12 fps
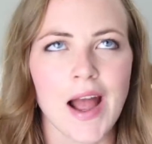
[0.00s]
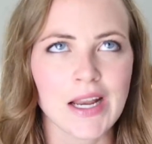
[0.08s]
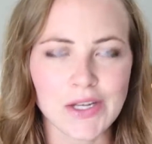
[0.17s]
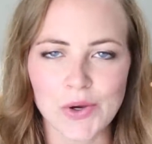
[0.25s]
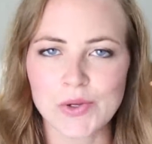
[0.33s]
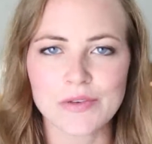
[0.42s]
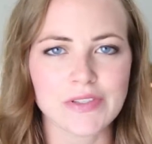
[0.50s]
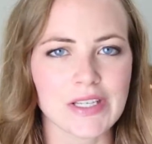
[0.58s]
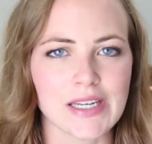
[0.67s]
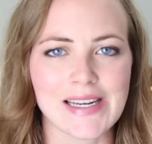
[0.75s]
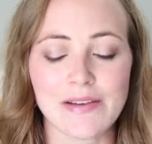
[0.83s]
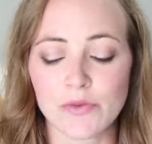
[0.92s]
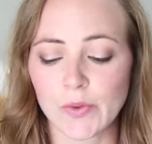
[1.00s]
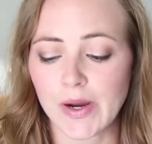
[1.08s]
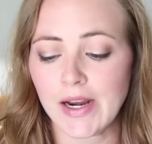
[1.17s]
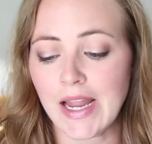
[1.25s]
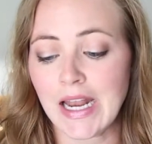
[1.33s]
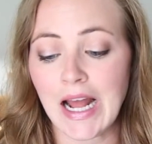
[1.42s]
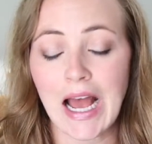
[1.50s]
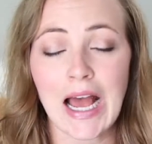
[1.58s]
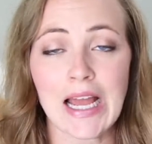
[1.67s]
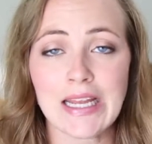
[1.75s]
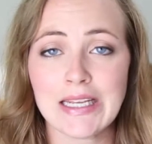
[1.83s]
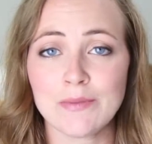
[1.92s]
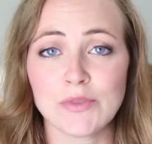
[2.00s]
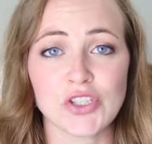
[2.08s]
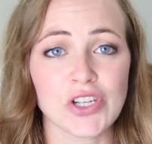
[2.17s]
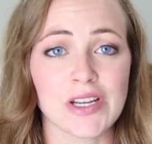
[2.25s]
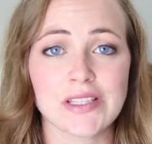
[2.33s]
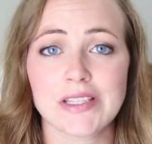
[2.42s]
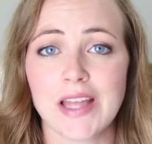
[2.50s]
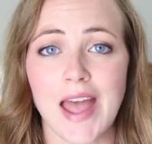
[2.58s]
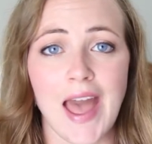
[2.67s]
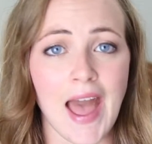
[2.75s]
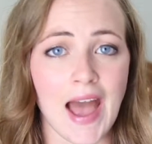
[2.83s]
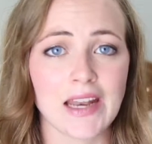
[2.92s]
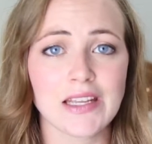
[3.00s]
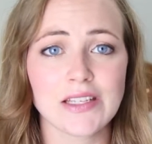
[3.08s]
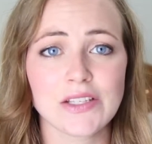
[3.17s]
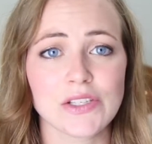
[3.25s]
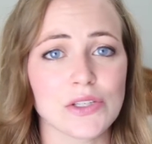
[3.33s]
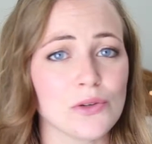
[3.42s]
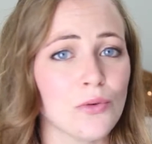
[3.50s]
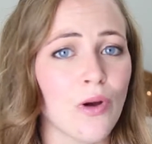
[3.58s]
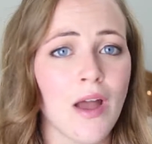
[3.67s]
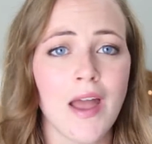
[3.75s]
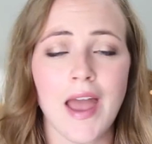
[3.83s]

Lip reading: I know you've seen it everywhere, and I am just adding to